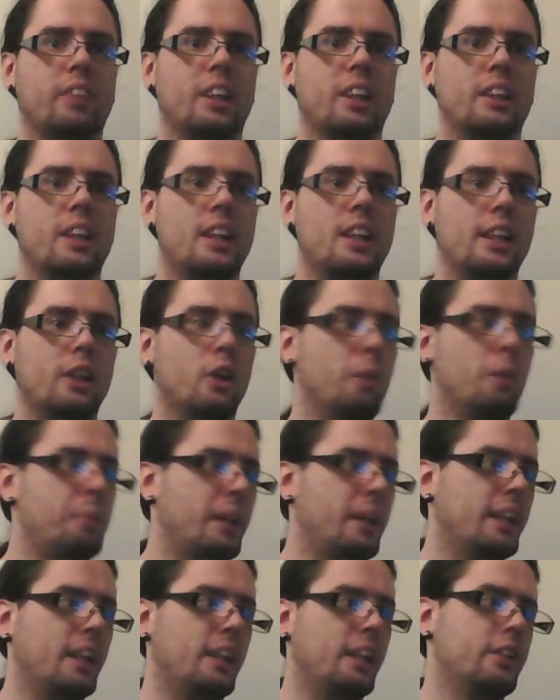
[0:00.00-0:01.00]
like, oh
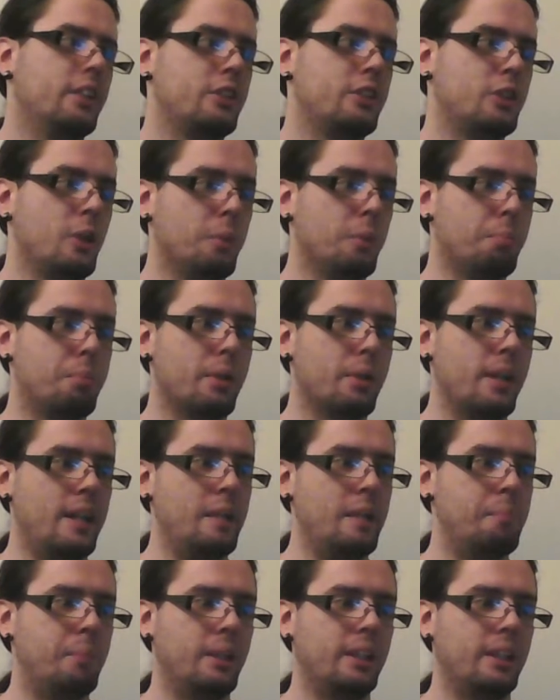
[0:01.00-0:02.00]
my god, they're so
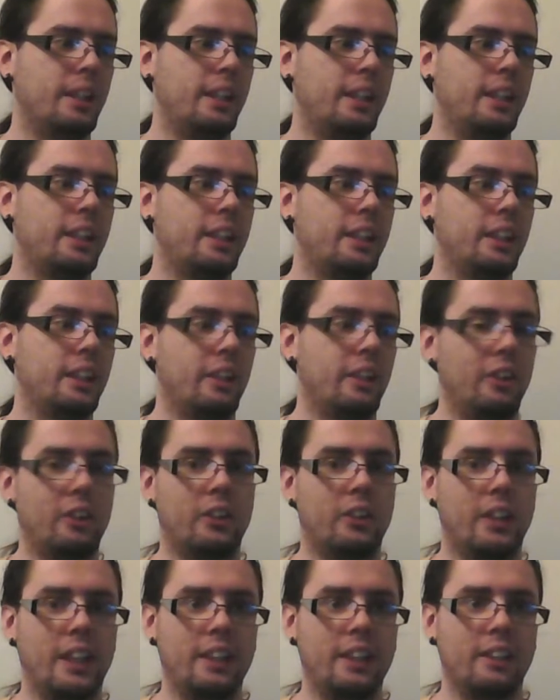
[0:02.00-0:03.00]
bright, but like,
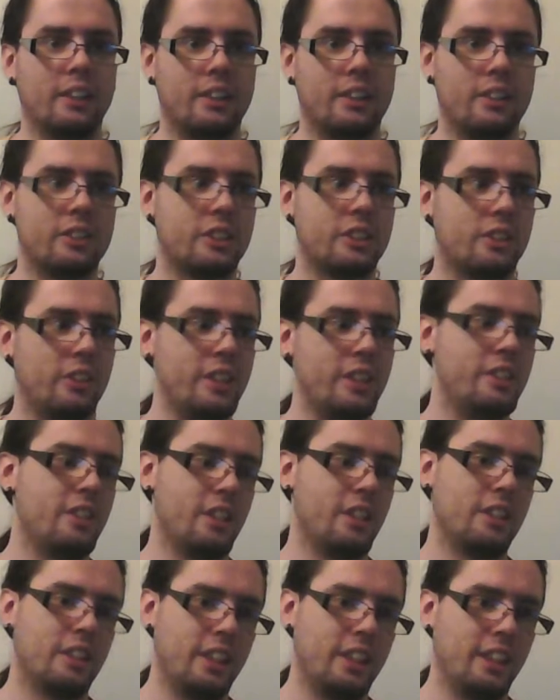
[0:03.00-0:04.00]
oh hey look, there's a green
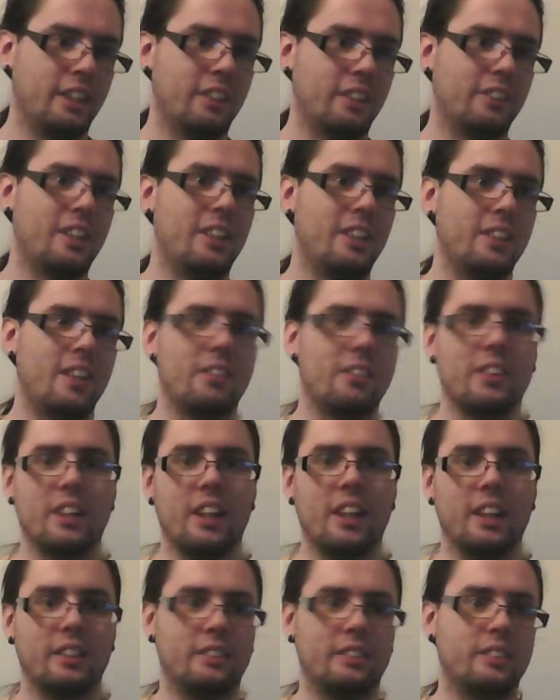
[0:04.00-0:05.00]
dart laying on the ground out
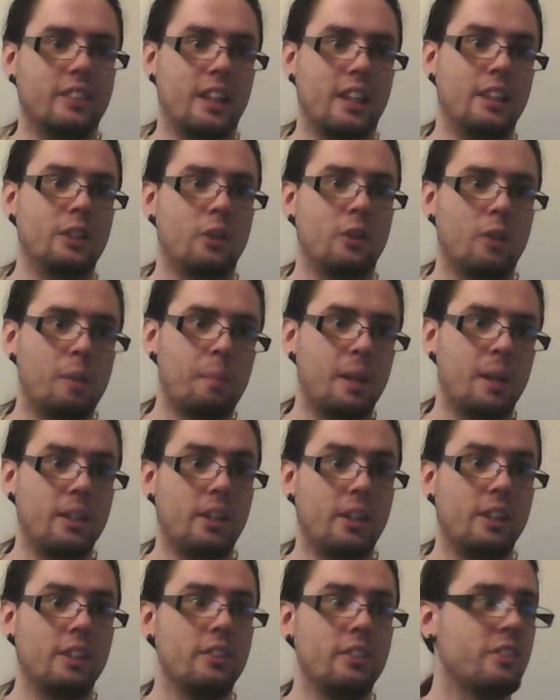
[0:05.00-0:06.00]
there. I know where my
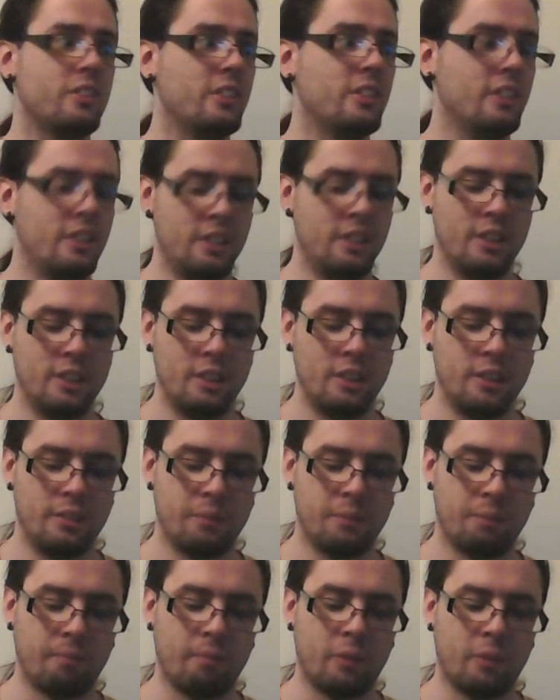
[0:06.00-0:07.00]
dart is.
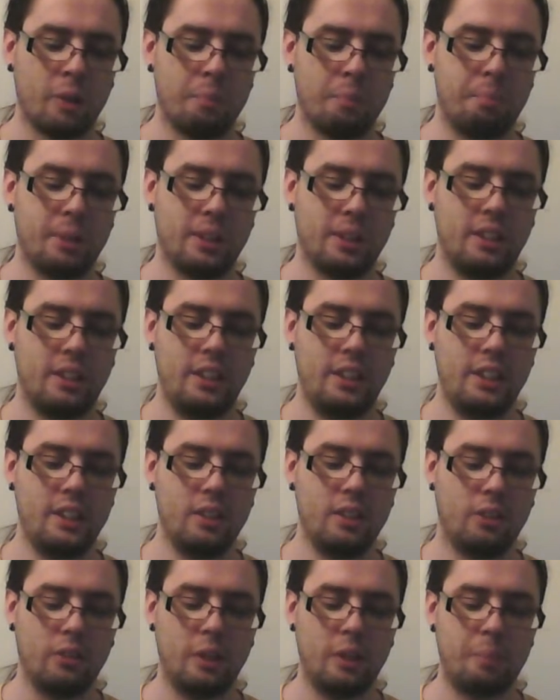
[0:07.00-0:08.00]
But
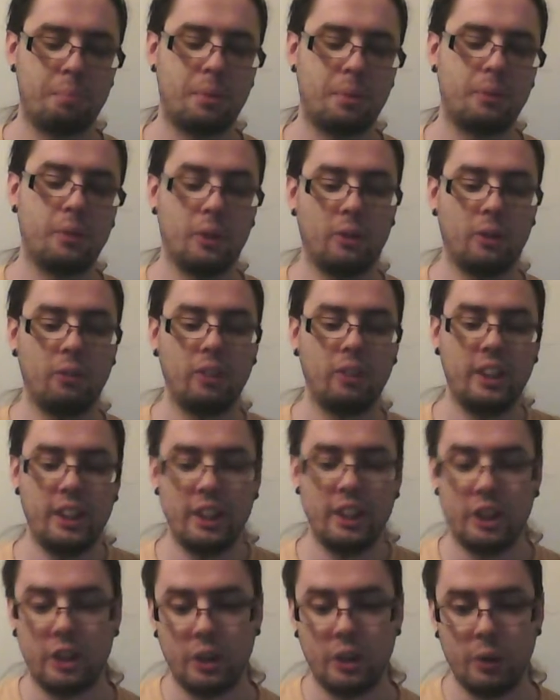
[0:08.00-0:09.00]
the only
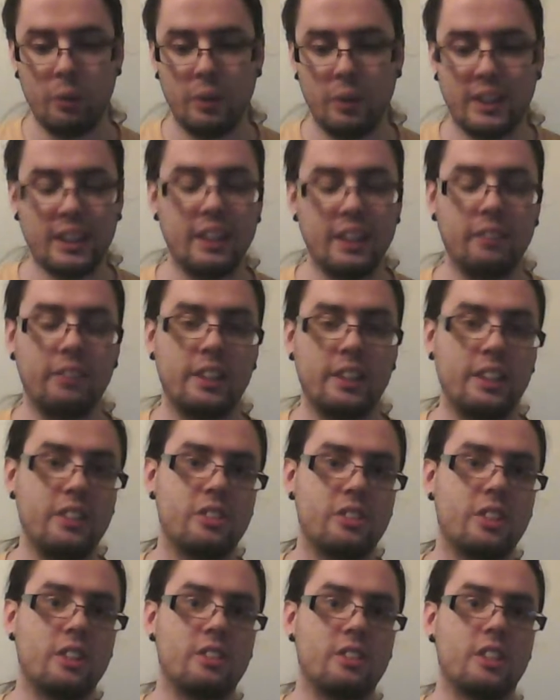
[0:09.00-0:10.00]
issue with these
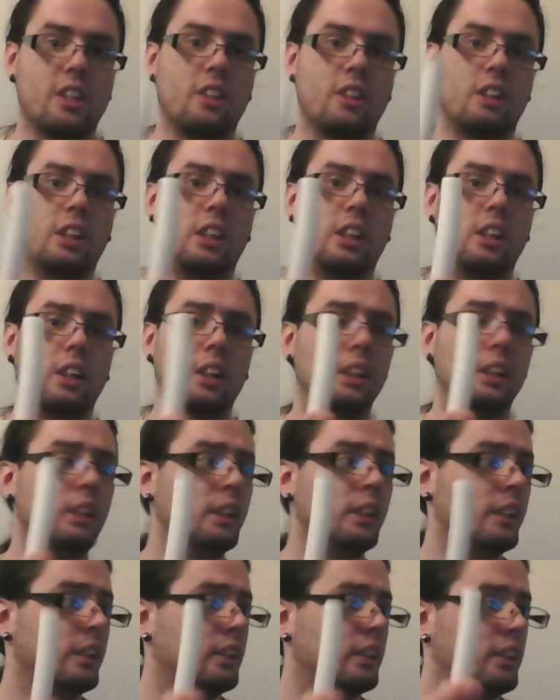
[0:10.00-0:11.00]
darts at all
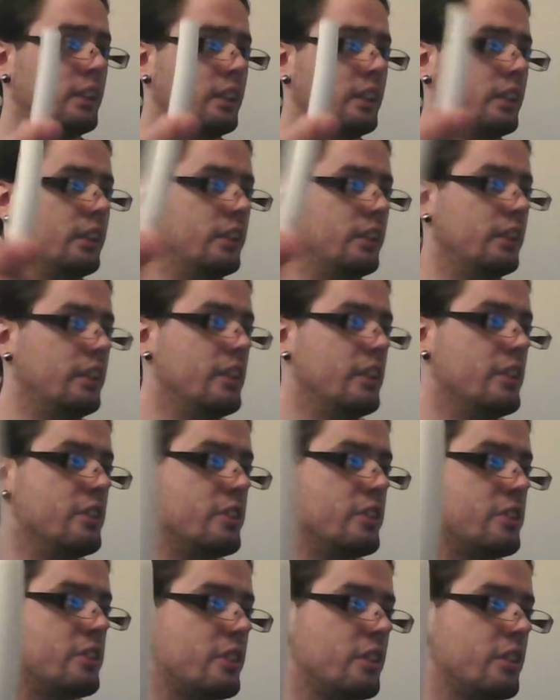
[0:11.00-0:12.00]

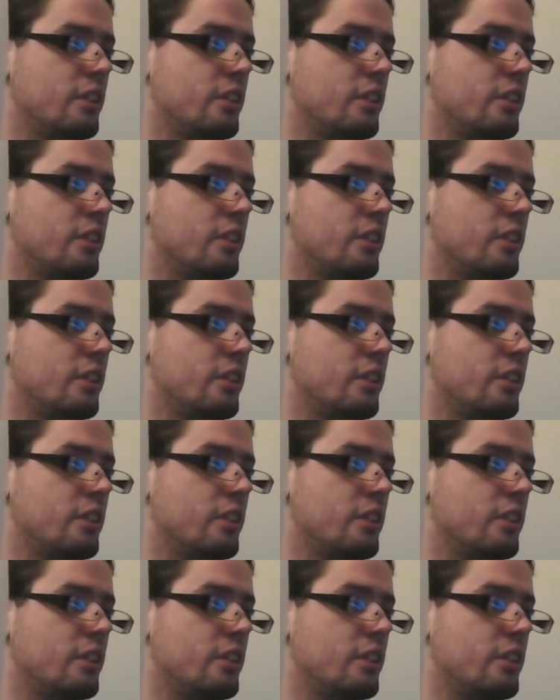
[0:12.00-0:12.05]
is,